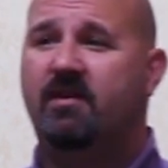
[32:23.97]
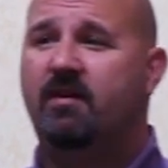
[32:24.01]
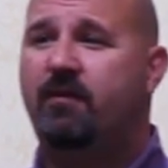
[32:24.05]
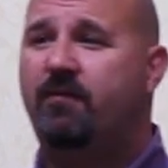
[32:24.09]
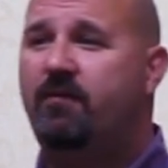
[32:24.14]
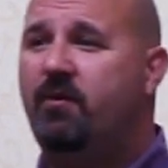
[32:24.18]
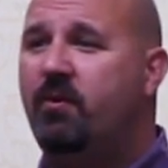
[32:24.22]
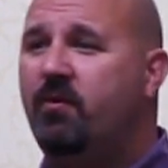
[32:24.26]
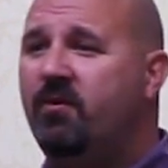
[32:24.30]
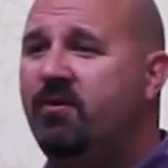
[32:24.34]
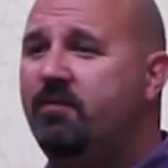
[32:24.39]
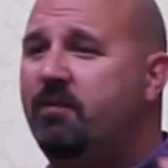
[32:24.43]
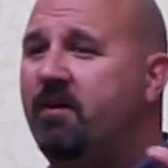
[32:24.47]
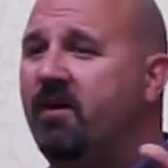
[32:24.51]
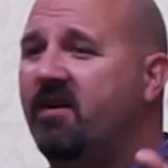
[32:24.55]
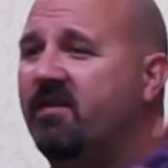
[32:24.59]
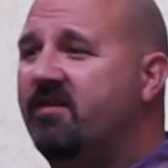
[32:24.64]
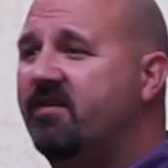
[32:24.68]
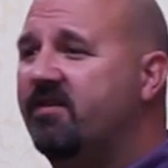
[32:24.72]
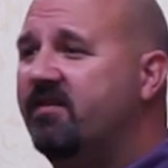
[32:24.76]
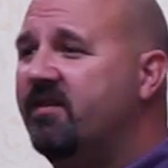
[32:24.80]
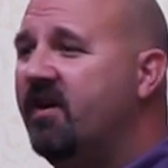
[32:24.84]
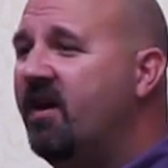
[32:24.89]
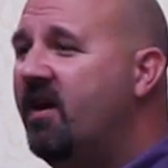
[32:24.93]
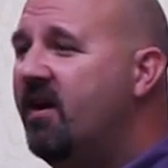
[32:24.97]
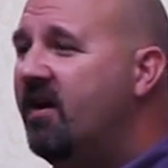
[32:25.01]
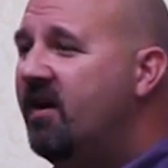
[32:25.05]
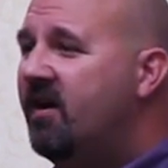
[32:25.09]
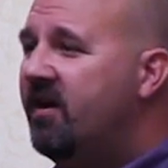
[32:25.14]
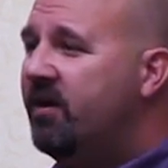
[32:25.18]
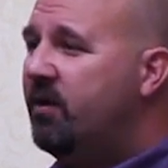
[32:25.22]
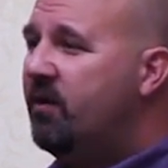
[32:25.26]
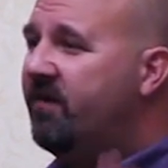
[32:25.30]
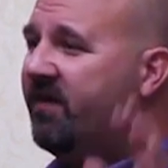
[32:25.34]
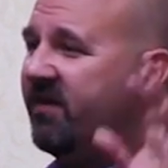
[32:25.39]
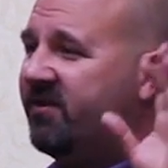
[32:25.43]
You
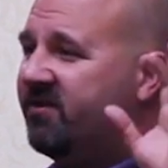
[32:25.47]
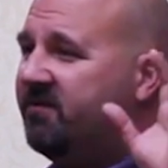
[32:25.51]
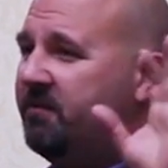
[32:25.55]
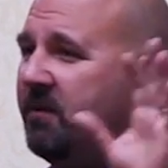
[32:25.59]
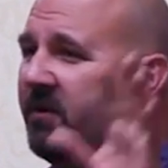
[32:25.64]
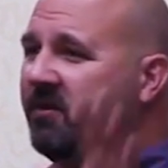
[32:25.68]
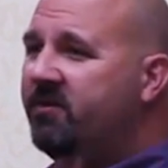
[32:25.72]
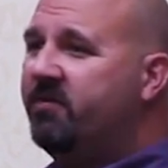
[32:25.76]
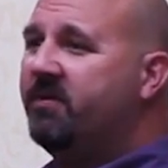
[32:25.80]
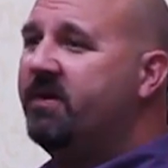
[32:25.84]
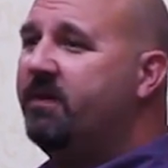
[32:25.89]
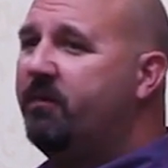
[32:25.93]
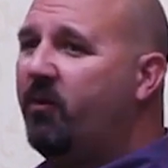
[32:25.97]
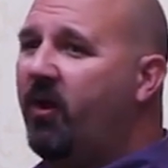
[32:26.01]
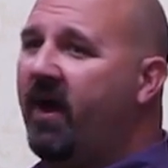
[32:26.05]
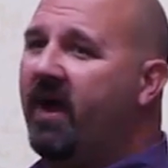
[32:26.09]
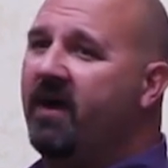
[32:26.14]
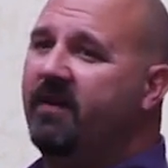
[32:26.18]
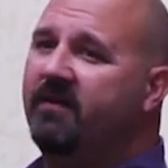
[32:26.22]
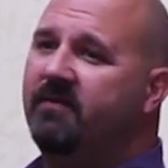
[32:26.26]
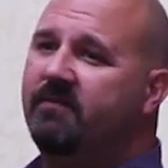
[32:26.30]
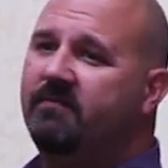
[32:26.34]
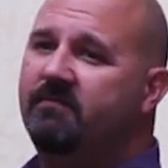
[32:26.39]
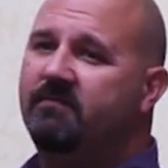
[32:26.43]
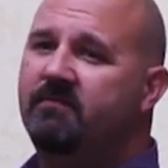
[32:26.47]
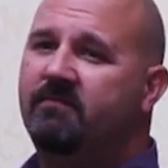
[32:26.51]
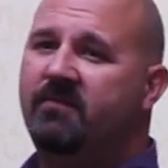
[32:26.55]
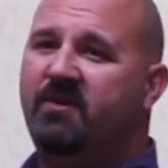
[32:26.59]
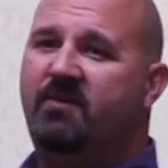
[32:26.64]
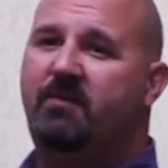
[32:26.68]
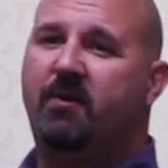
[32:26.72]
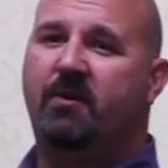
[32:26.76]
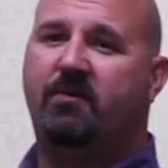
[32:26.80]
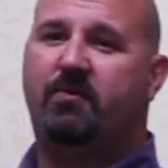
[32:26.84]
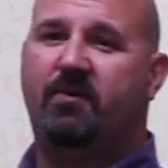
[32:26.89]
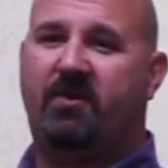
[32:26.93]
have an experience with the brand,
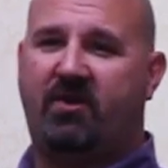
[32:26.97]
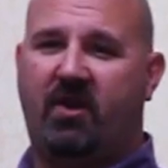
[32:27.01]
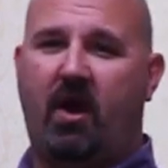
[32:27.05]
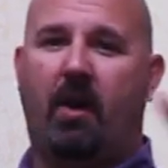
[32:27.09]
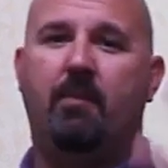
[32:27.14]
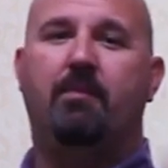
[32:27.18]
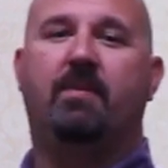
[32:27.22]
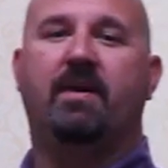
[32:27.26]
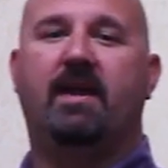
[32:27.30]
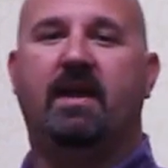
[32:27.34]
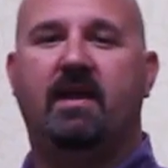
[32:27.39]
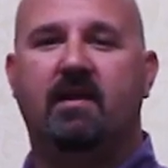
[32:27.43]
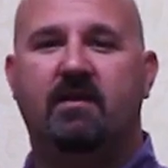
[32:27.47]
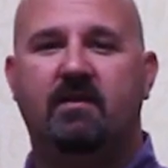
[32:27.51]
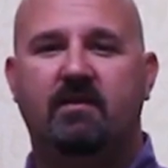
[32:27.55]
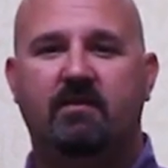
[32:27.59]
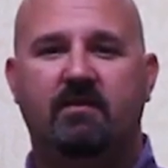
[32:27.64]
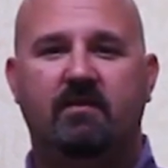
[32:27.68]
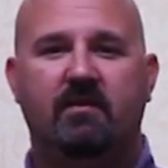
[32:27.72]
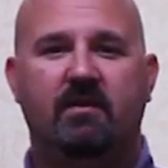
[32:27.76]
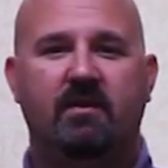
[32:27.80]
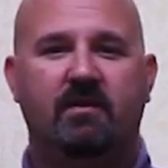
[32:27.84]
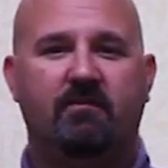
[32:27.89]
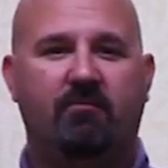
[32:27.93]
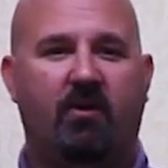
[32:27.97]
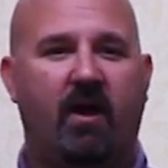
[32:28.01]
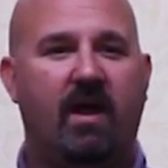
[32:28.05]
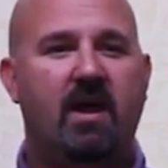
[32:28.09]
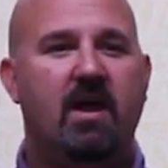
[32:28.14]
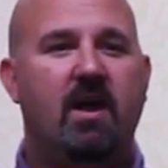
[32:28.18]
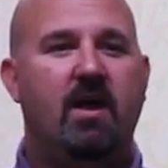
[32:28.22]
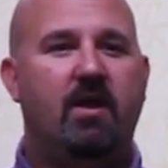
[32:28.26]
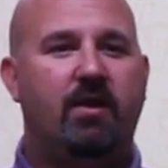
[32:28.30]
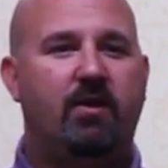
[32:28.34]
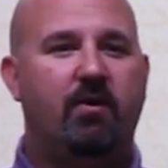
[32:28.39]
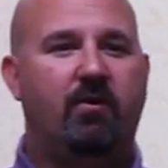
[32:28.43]
experience with the company, right?
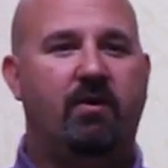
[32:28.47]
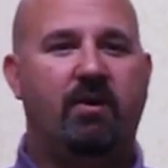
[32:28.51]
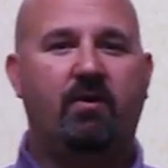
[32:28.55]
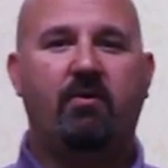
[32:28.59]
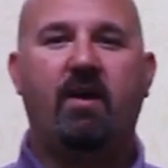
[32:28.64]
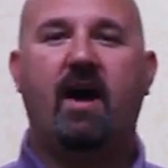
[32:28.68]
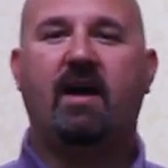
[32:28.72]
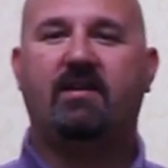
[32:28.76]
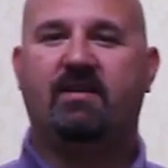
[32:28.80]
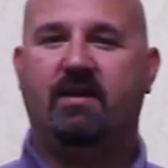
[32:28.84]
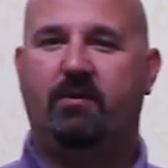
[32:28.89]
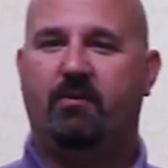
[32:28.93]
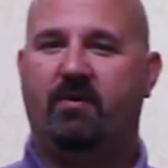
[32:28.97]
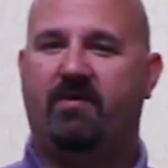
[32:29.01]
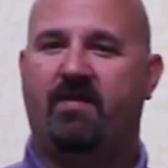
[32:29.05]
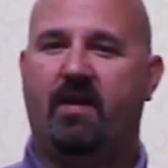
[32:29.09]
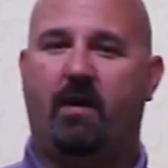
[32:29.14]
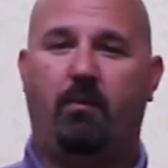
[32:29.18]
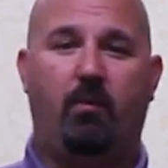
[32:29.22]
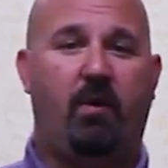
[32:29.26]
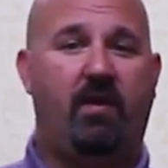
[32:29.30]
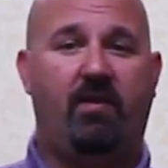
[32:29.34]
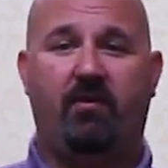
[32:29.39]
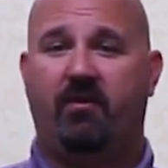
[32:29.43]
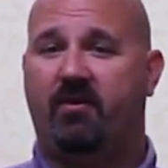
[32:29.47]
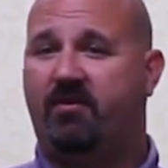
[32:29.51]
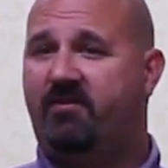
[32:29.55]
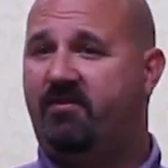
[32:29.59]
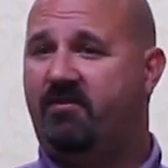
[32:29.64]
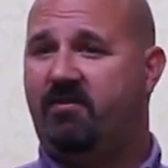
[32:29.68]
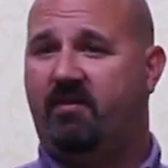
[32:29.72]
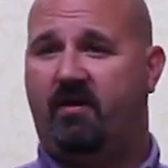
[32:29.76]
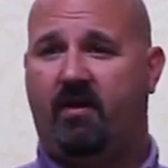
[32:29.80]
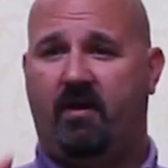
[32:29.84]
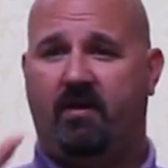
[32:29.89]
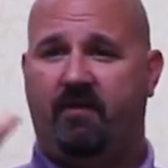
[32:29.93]
You're interacting with them, whether
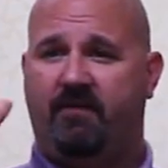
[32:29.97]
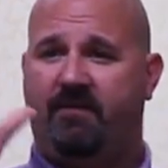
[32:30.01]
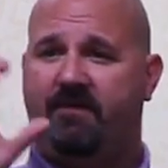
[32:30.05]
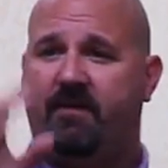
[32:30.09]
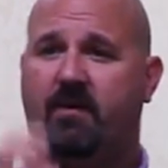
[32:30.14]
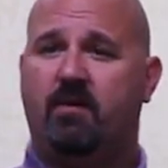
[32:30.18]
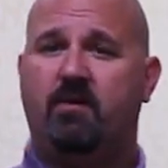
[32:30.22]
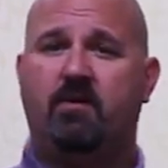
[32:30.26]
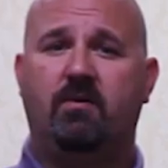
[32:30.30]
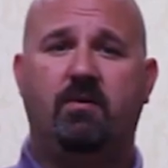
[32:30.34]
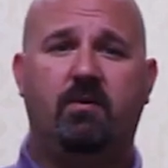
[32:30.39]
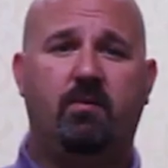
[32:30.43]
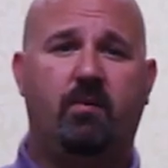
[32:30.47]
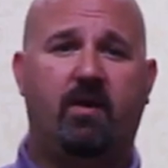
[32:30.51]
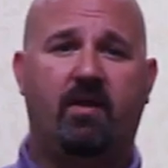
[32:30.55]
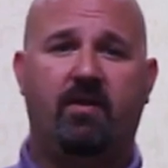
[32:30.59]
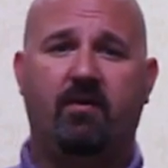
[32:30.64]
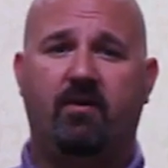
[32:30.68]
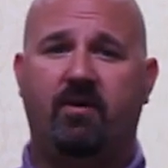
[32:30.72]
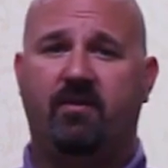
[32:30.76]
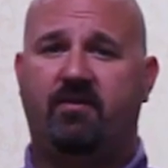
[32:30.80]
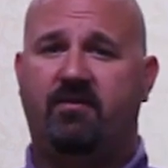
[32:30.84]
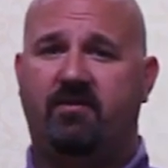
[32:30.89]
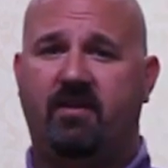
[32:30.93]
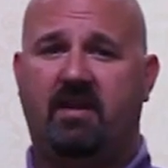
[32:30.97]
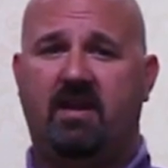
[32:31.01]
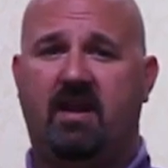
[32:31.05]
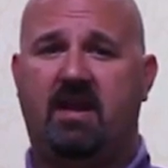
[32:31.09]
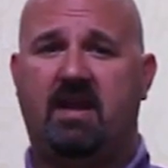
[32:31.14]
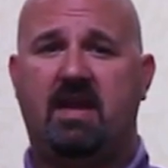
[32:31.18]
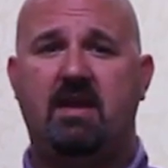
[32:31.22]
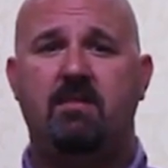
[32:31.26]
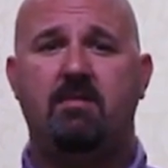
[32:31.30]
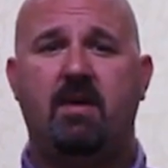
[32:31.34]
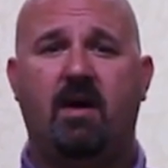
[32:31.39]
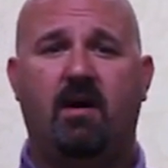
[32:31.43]
it's on a phone, whether it's in
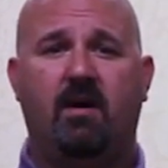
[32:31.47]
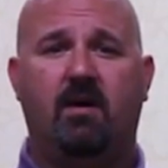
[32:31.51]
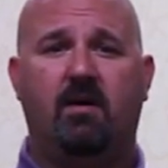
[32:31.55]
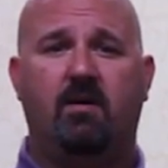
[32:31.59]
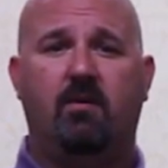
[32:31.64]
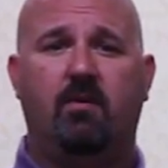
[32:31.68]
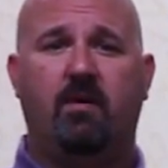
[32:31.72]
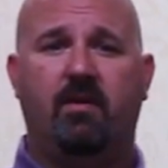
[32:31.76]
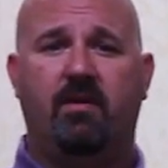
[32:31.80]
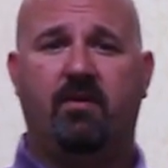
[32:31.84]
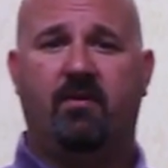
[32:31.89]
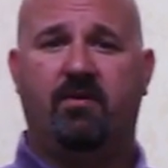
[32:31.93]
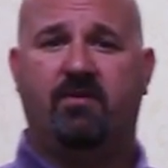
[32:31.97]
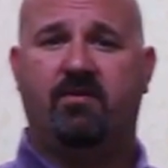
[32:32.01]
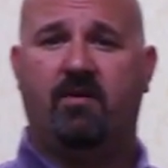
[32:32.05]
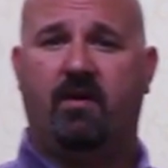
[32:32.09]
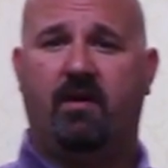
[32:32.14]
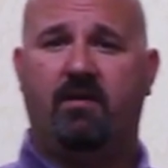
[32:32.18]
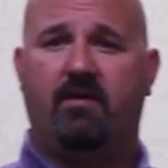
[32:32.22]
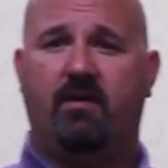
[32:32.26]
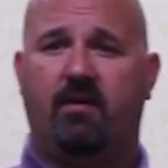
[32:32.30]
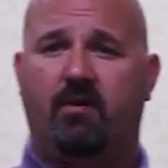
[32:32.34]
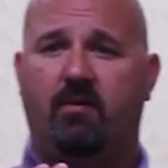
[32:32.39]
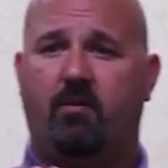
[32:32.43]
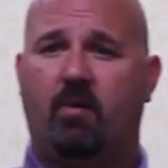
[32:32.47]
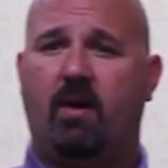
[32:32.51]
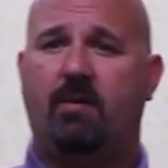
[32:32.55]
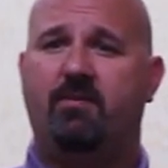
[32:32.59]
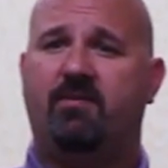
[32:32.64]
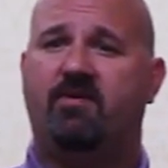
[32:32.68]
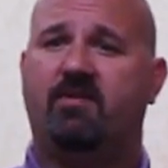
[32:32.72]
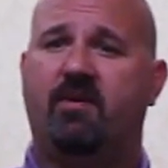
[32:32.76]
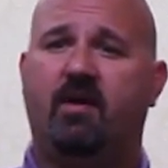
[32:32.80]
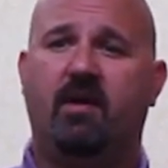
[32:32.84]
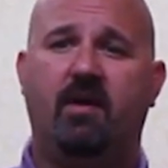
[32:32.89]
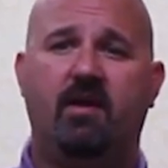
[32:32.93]
an email, whether it's on their
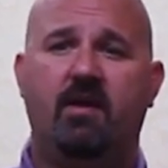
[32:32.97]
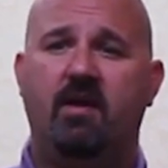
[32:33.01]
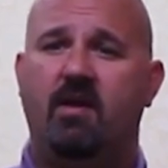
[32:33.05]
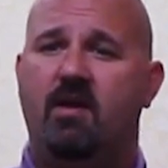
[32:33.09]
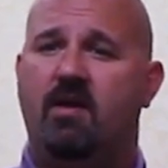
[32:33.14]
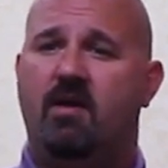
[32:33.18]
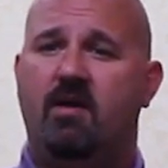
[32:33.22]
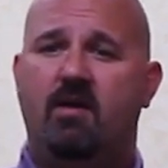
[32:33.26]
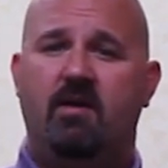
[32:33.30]
website.